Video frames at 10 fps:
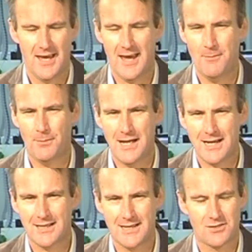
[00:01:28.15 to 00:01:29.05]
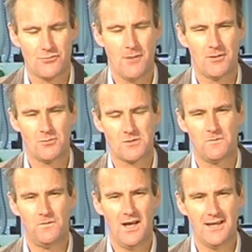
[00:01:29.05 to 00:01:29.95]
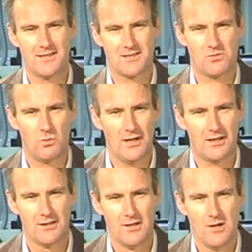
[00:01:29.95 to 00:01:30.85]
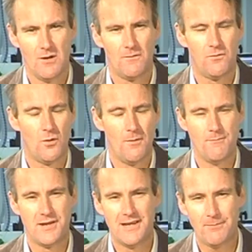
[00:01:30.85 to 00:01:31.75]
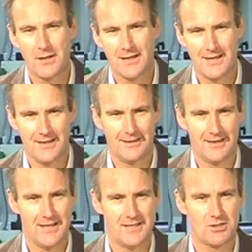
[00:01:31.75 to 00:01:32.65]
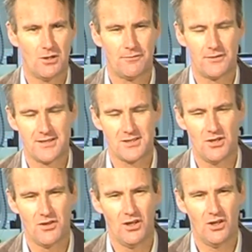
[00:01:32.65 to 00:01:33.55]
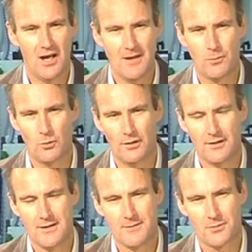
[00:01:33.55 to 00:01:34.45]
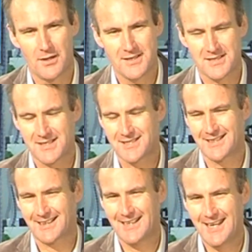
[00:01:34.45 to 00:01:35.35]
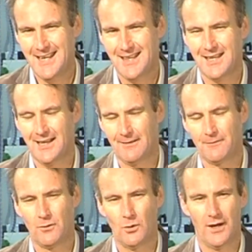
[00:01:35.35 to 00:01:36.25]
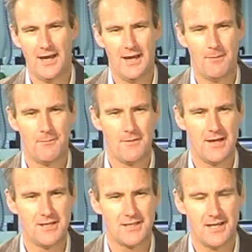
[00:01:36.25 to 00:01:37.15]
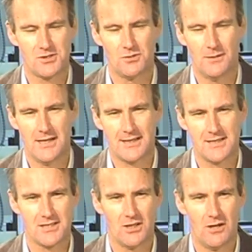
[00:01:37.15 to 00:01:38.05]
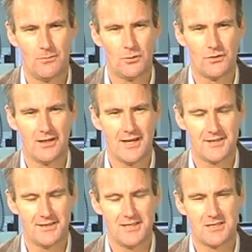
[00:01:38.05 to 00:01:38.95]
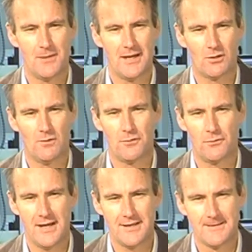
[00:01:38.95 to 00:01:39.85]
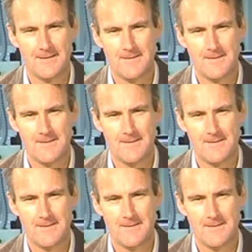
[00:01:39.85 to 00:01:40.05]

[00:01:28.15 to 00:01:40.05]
And Barclays, remember, it was fined this week for manipulating its offerings on the LIBOR price. This is a key thing for eh, international markets, LIBOR, the London Interbank Offer Rate.